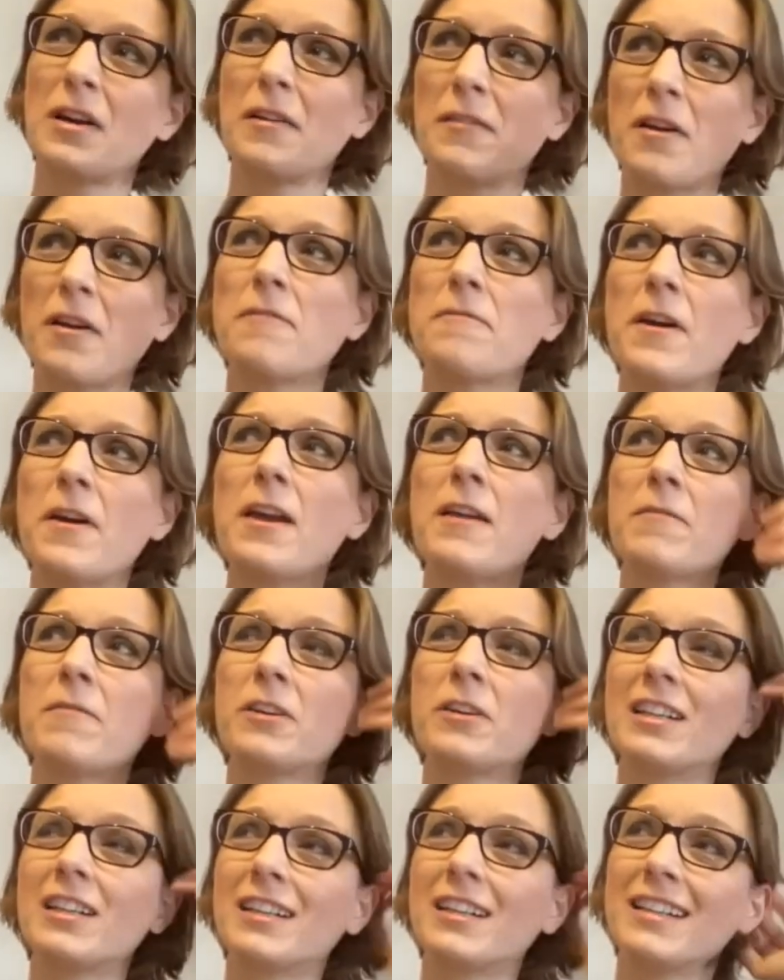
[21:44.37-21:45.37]
I
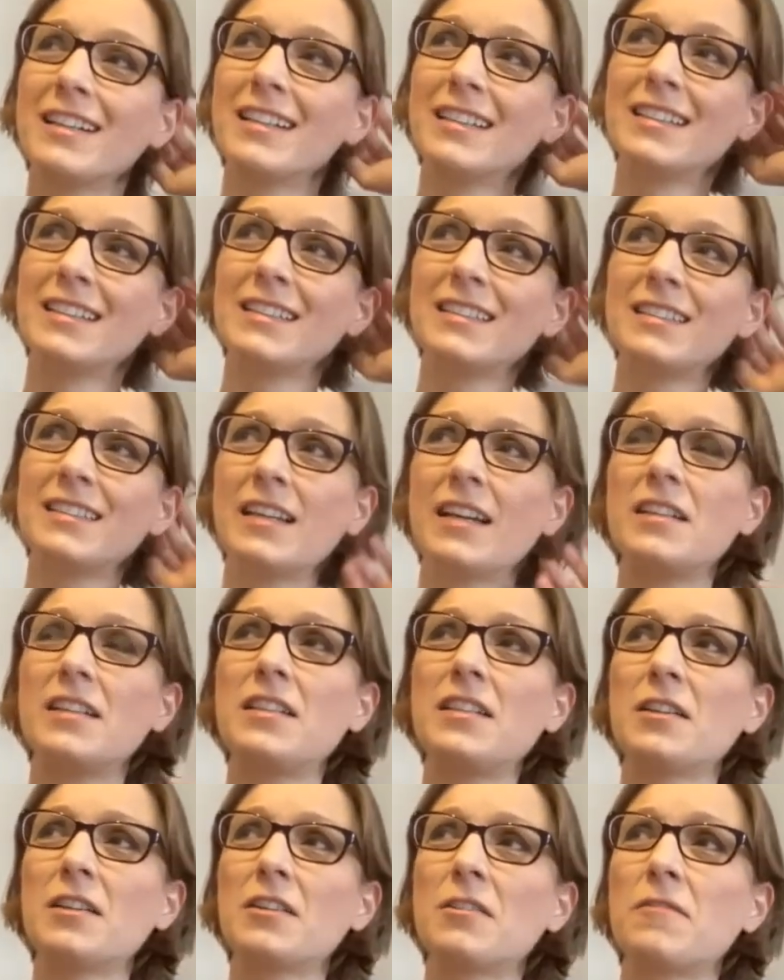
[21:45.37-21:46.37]
favor the
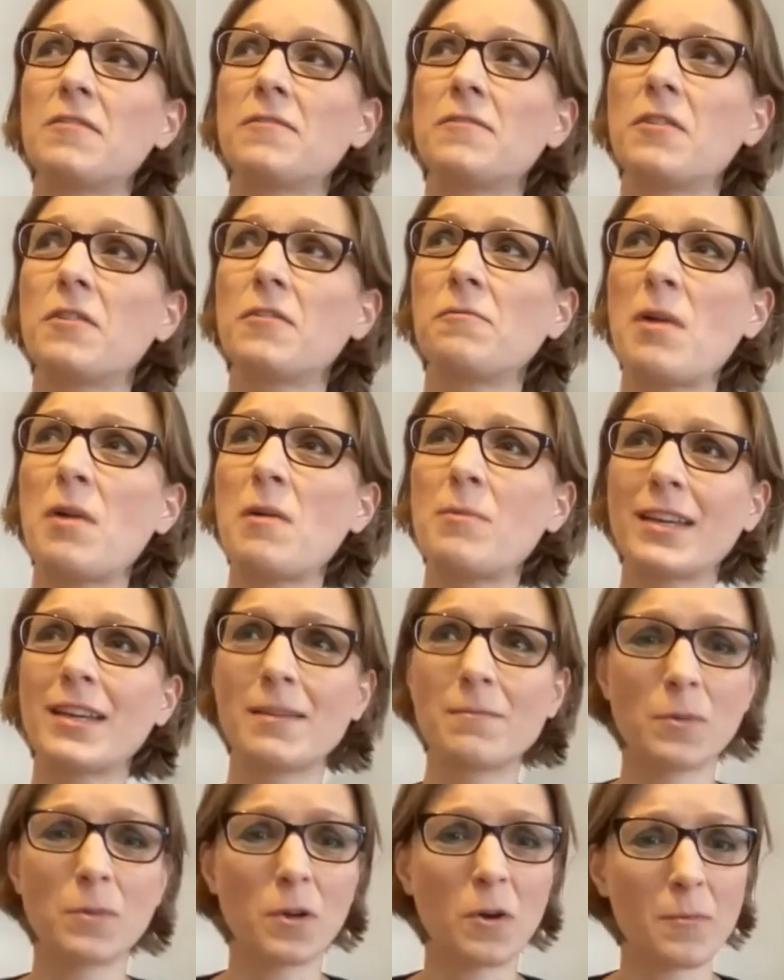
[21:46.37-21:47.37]
idea of public
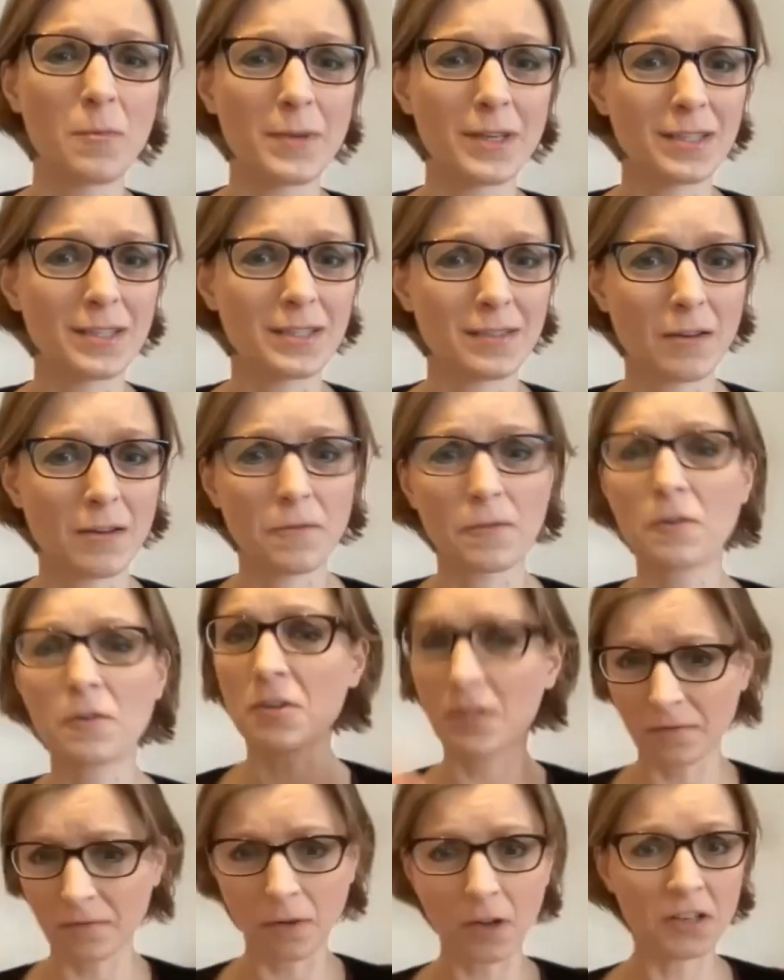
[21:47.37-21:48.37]
employment, of
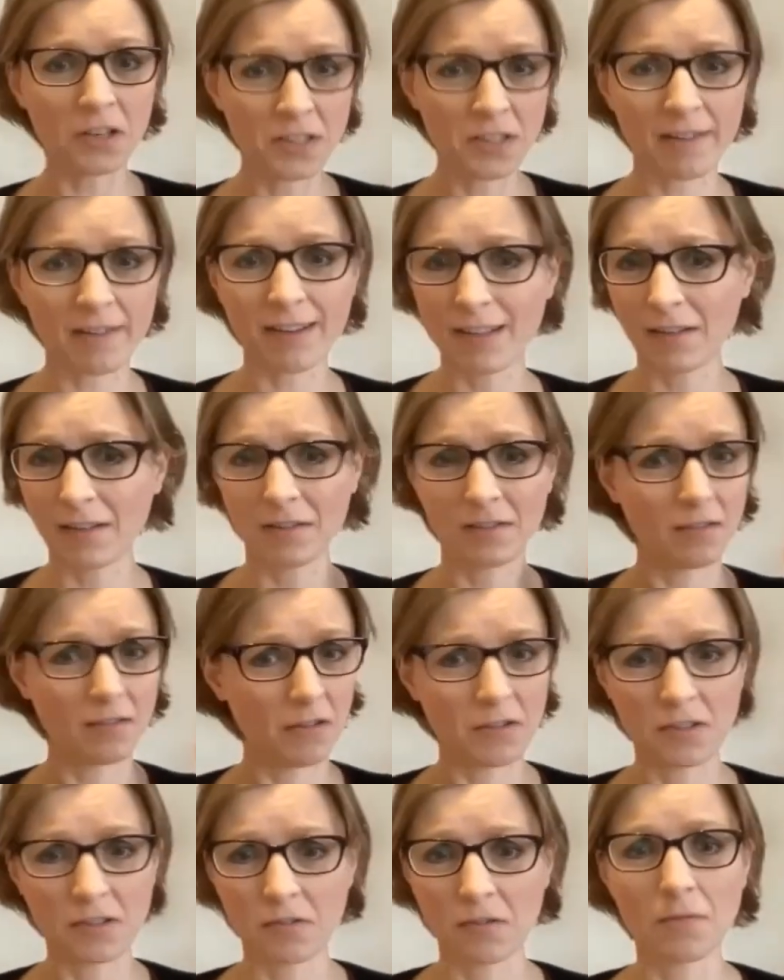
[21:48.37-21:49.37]
course, voluntary,
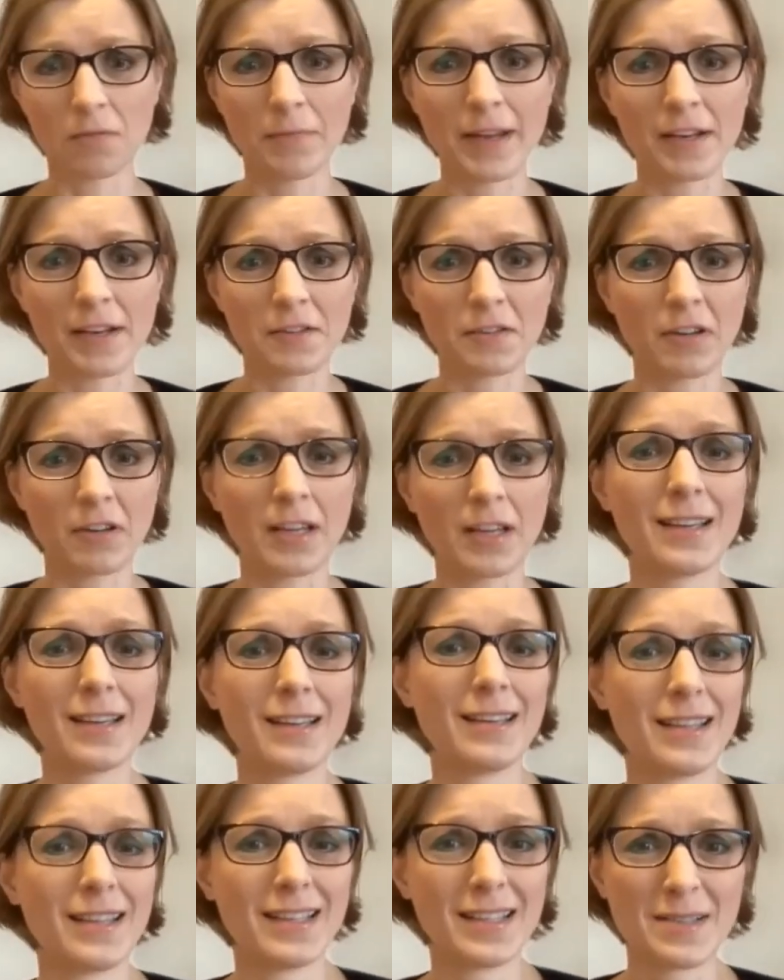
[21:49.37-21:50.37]
not at all mandatory.
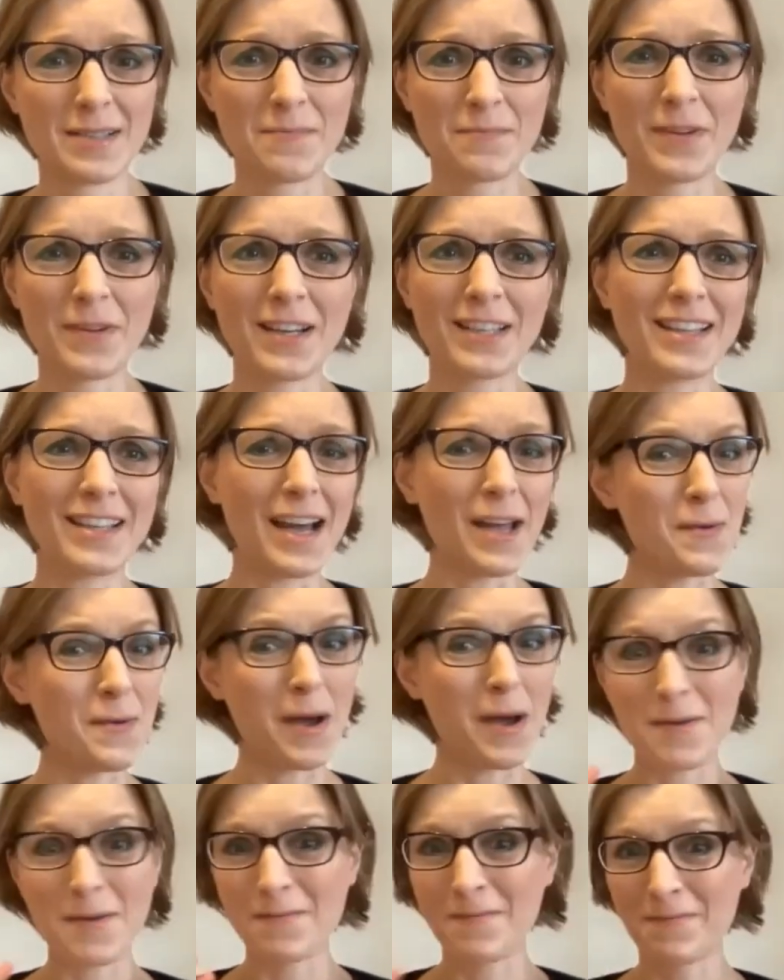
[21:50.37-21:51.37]
But
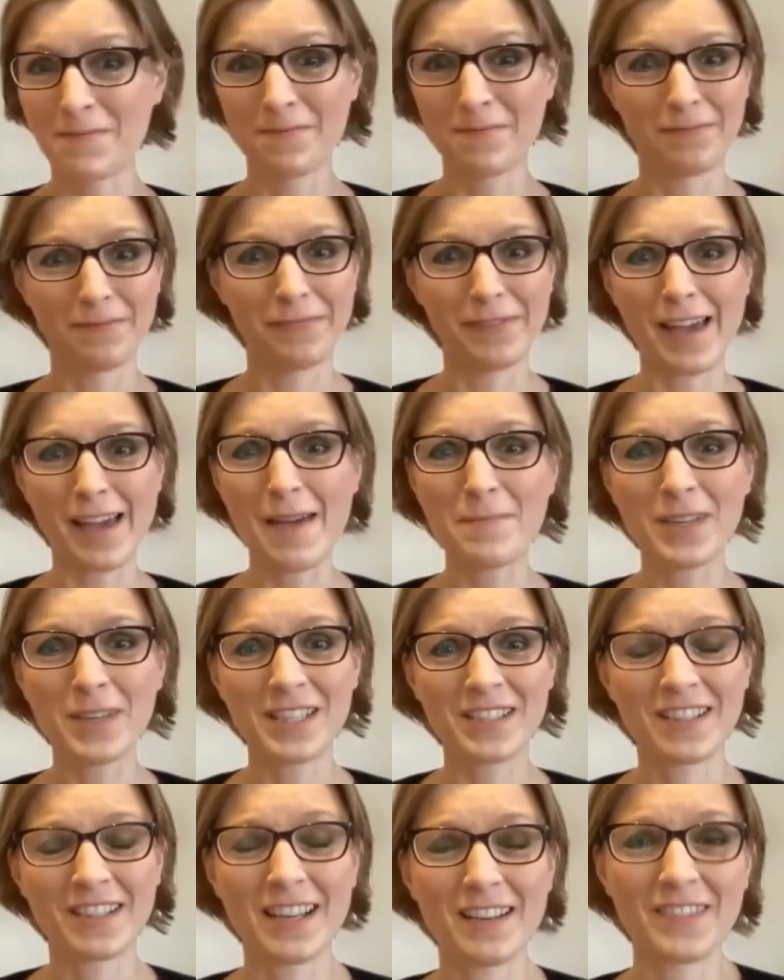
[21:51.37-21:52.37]
I'm happy
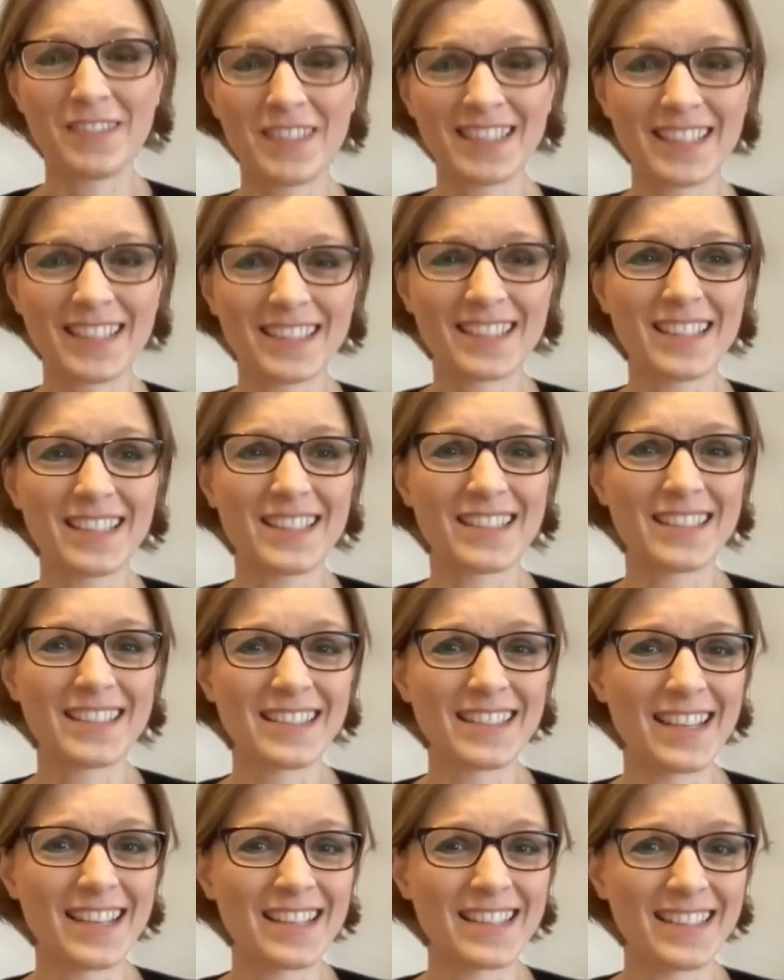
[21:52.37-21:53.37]
to have these discussions,
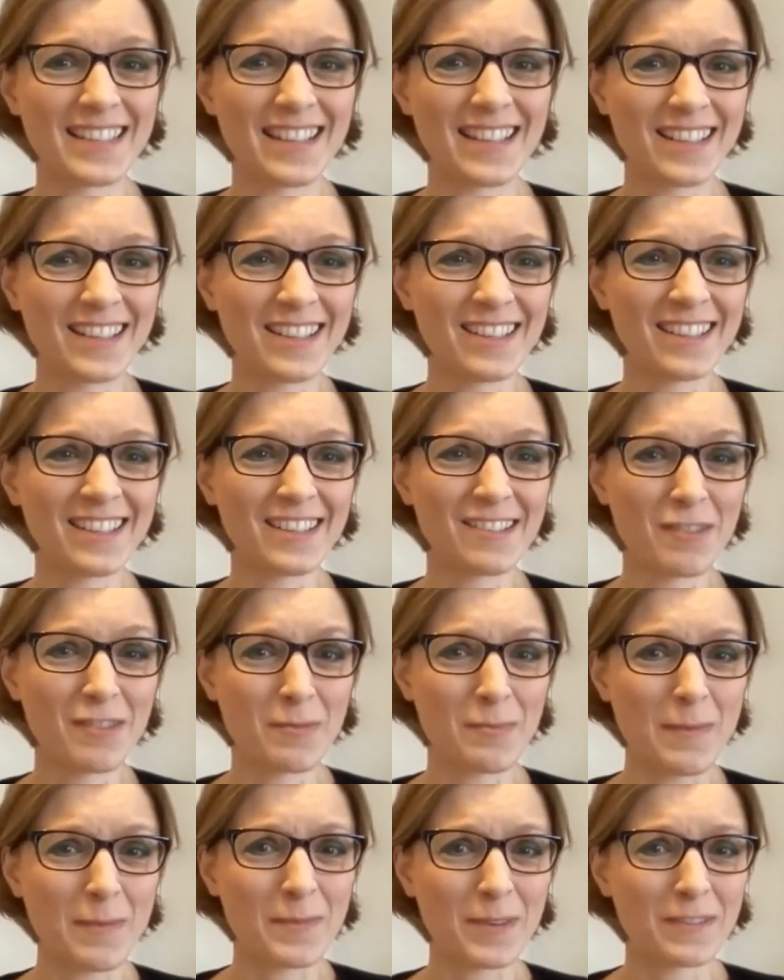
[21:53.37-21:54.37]
and I argue a lot with
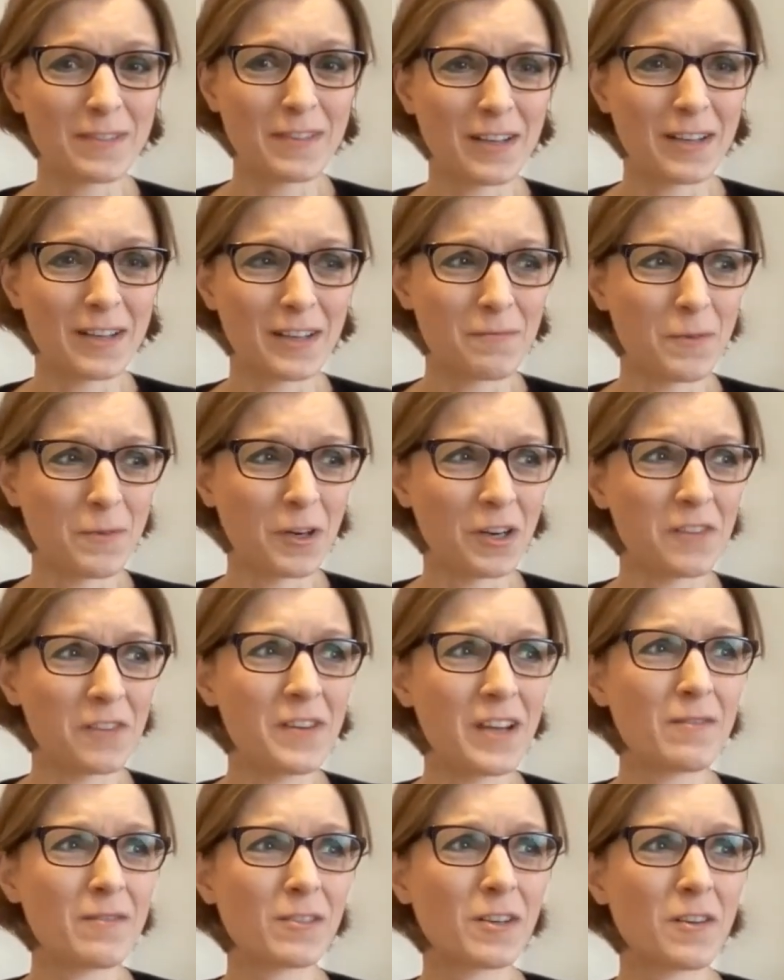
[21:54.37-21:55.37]
people who are more in
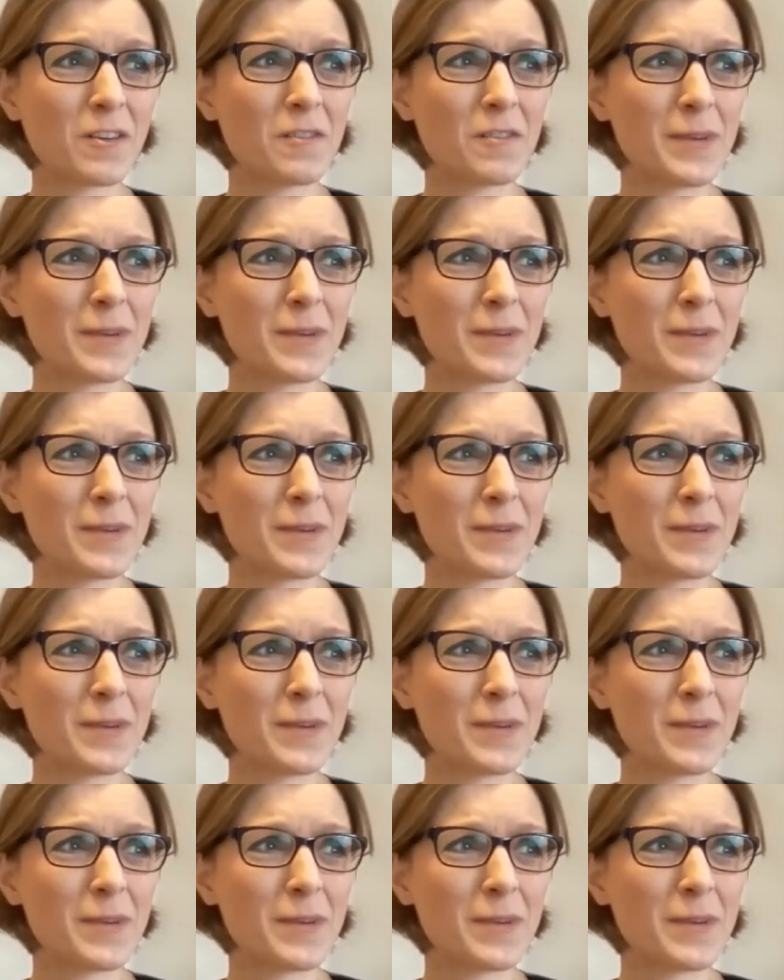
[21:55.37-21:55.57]
favor of a